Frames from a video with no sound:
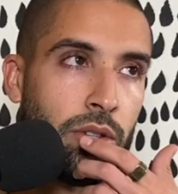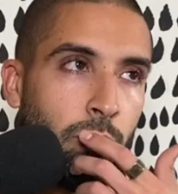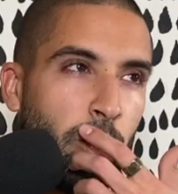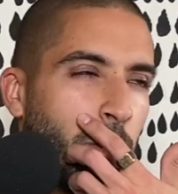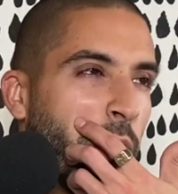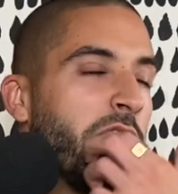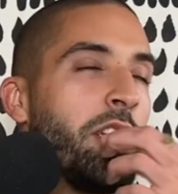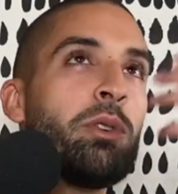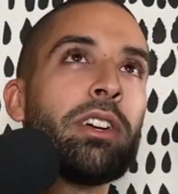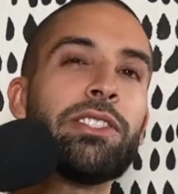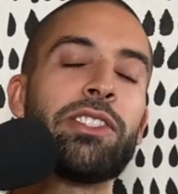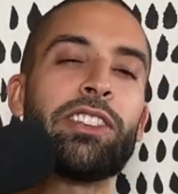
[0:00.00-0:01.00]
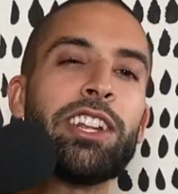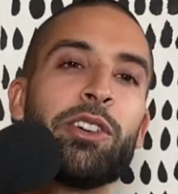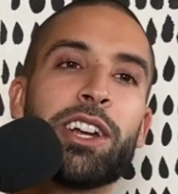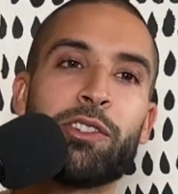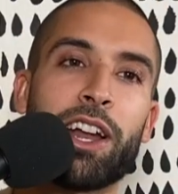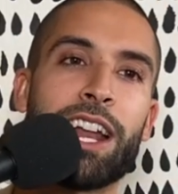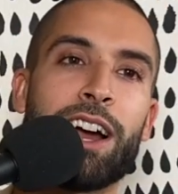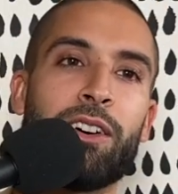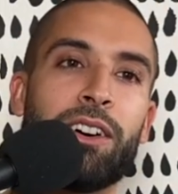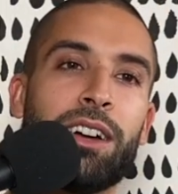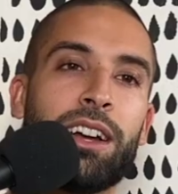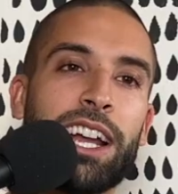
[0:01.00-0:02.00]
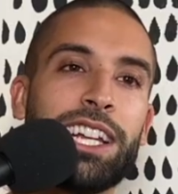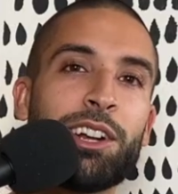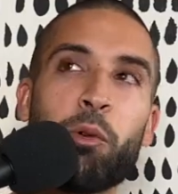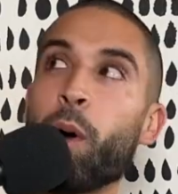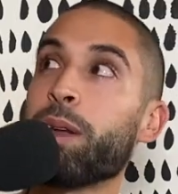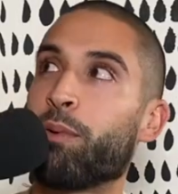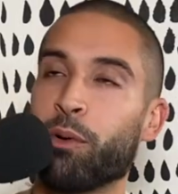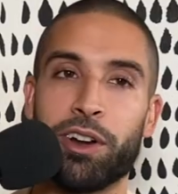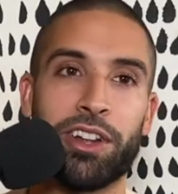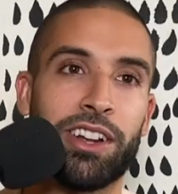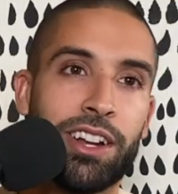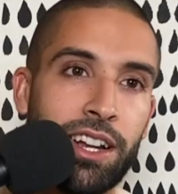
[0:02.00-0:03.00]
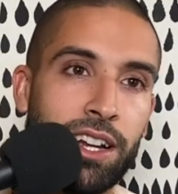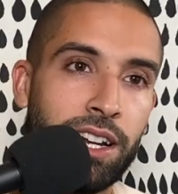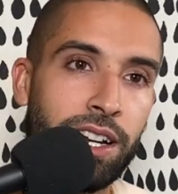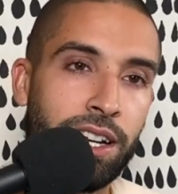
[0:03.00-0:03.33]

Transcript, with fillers: Wait, what are you considering right now? I'm i need a whiteboard. Angles.